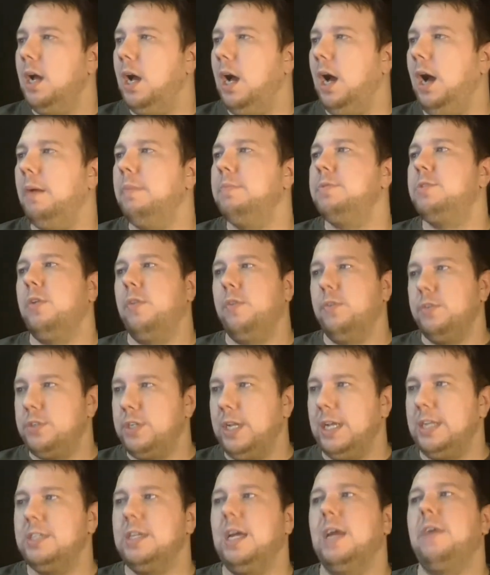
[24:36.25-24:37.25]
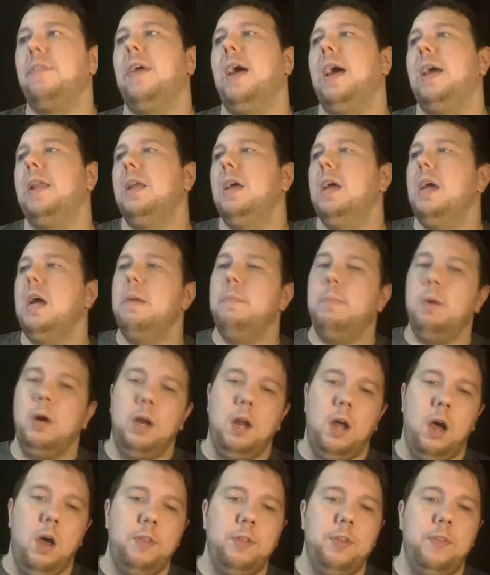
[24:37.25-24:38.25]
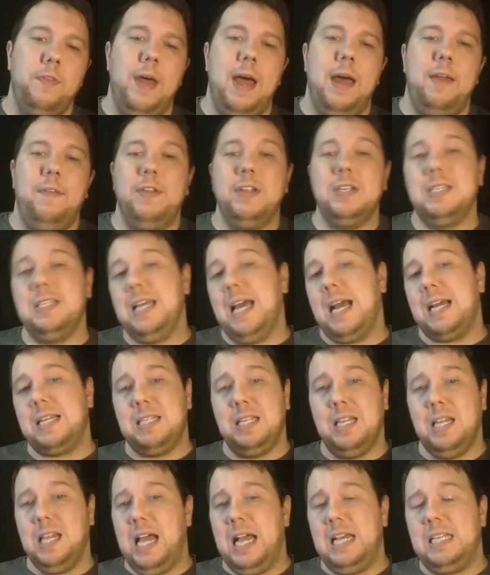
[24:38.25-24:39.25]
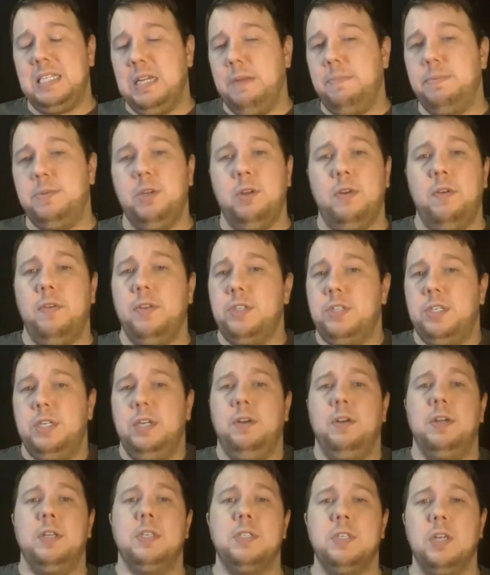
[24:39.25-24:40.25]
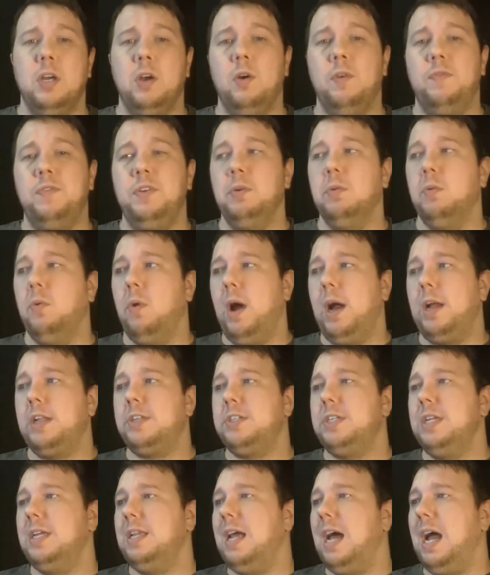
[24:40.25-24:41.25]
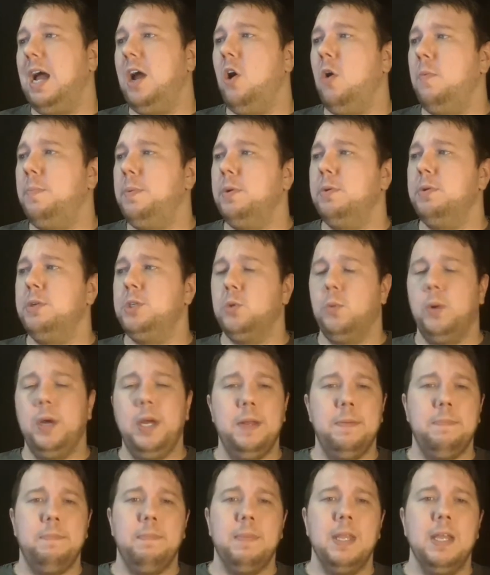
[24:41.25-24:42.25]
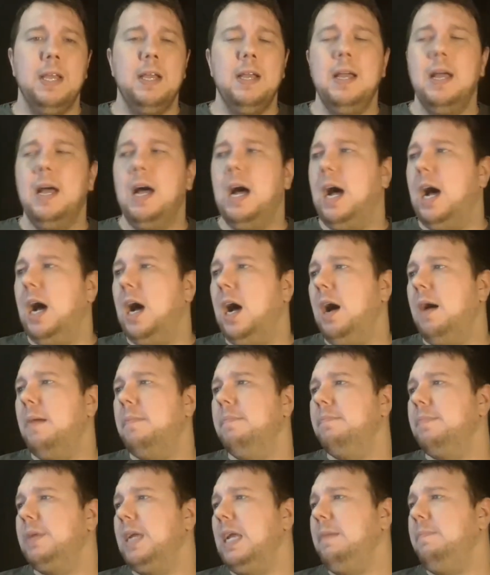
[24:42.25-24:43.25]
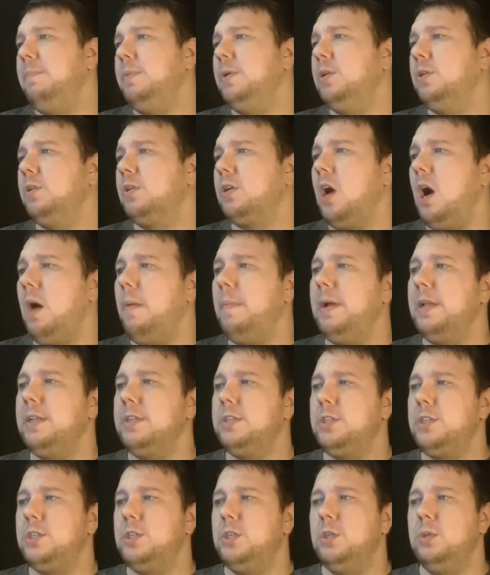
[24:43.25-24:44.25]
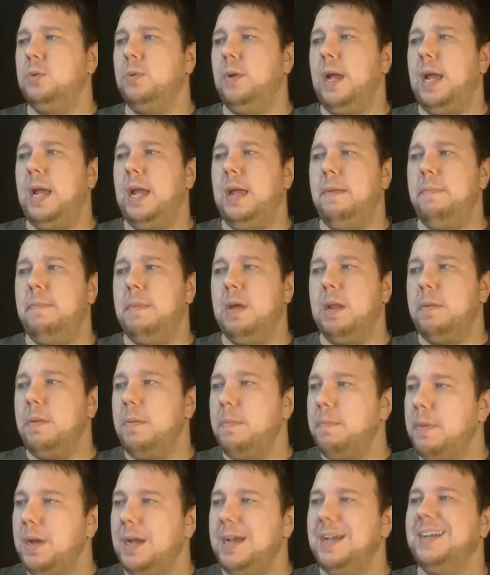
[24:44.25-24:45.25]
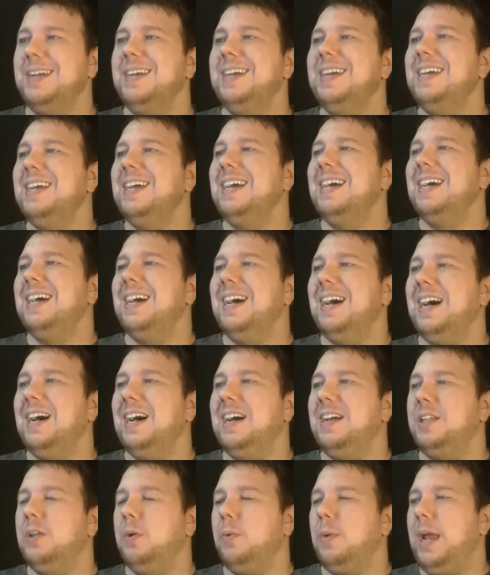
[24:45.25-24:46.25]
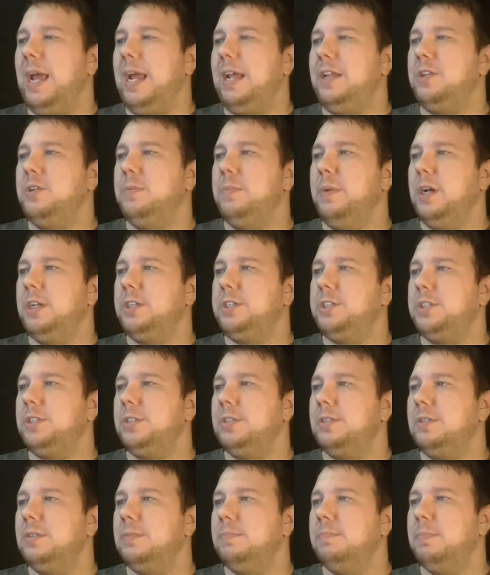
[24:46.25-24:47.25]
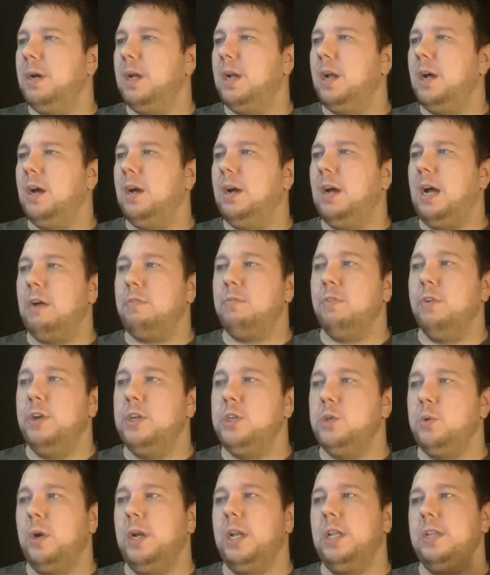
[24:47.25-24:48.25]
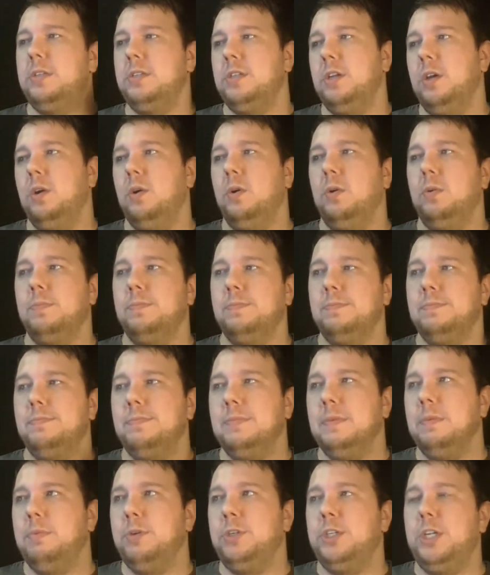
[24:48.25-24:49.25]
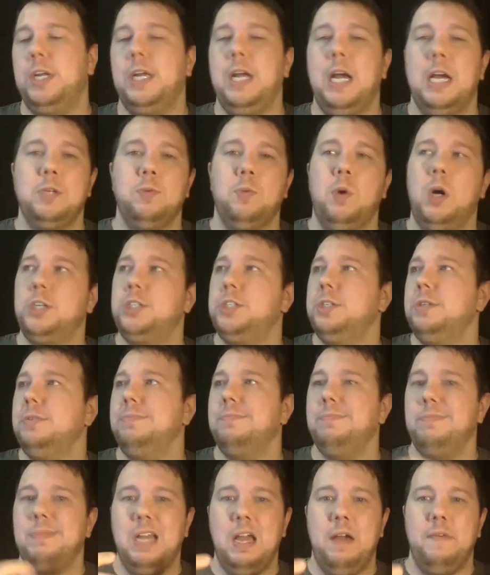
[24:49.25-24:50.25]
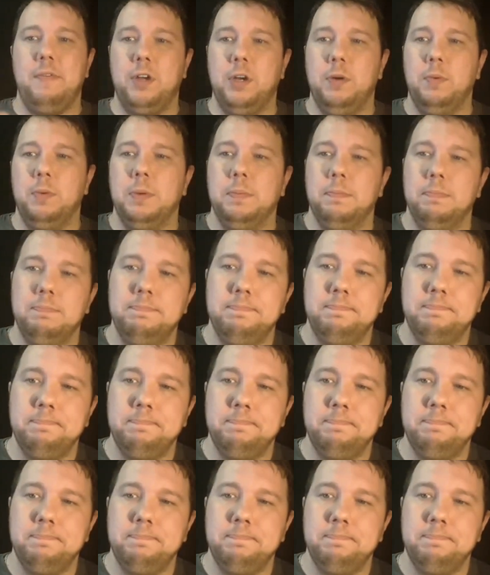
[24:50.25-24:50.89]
so there's things like that. But other than that, this is actually the last episode of this series. So if you watched it, I hope you enjoy it. Keep your comments to a minimum. Don't hate too much, but I really enjoyed it. So appreciate you guys watching. Have a good one.